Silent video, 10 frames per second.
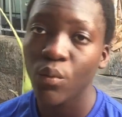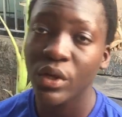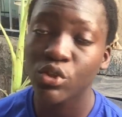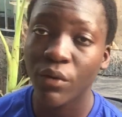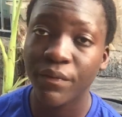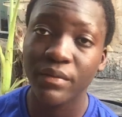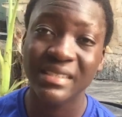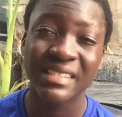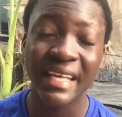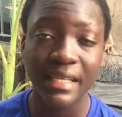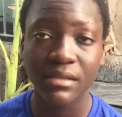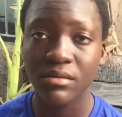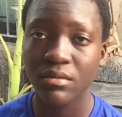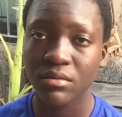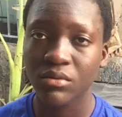weeks of
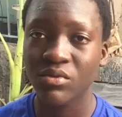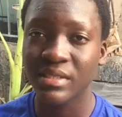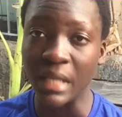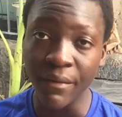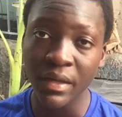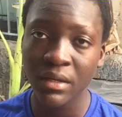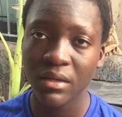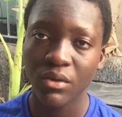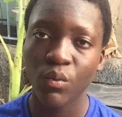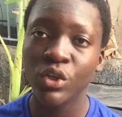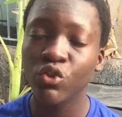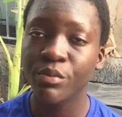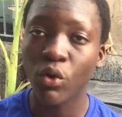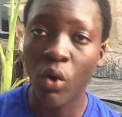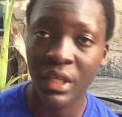6 to 7, which
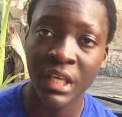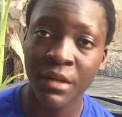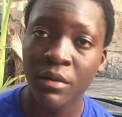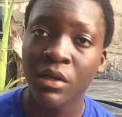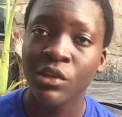will be okay.